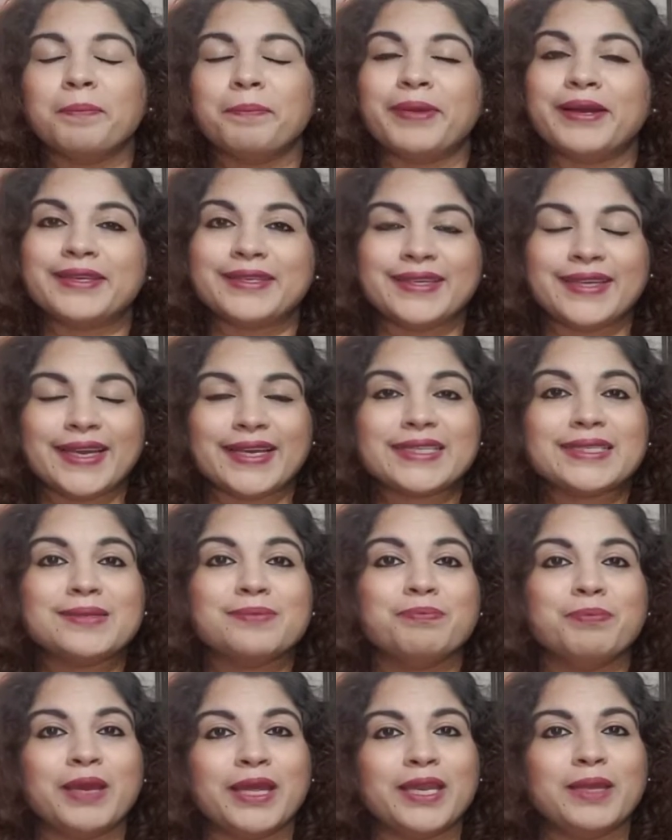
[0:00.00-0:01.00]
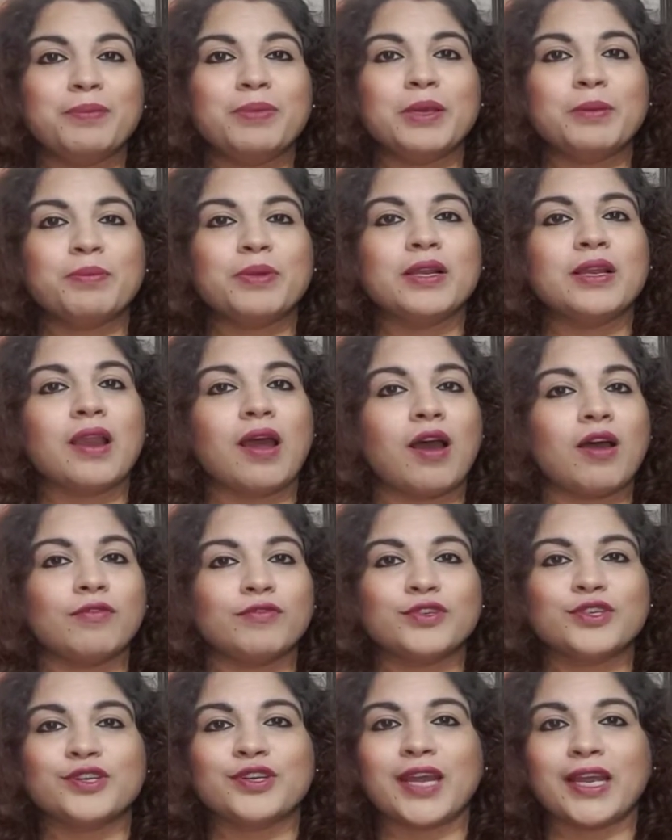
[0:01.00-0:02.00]
But yes, many people
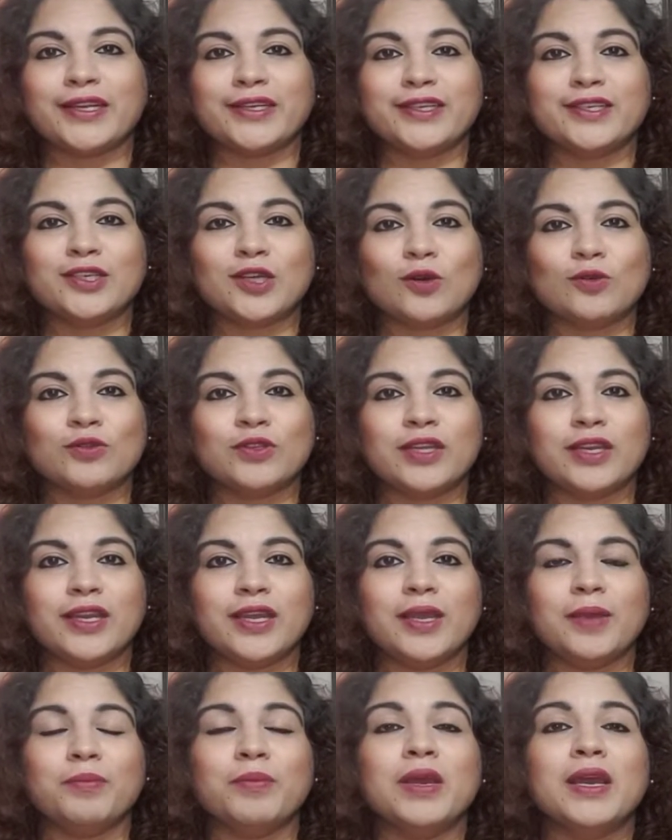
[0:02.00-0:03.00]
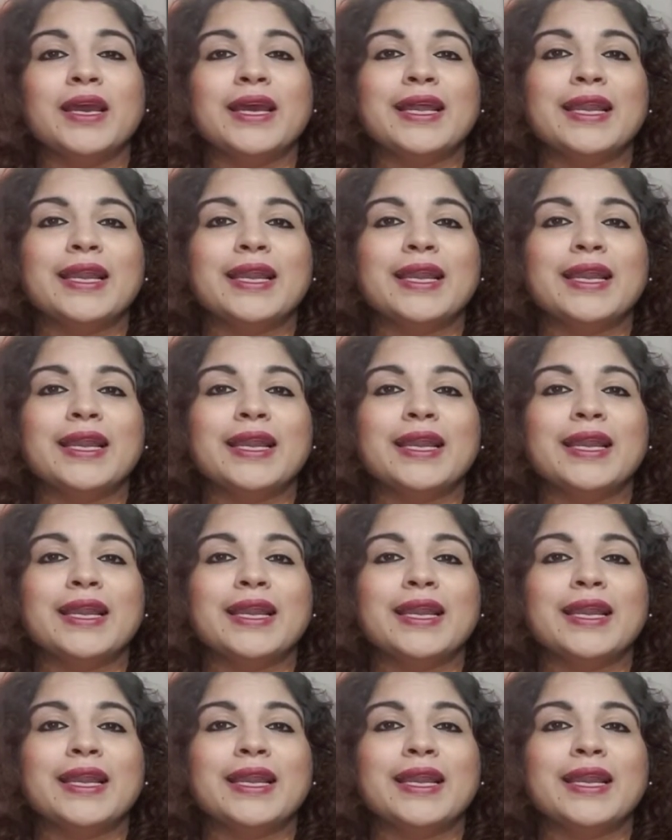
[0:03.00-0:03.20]
after writing down their name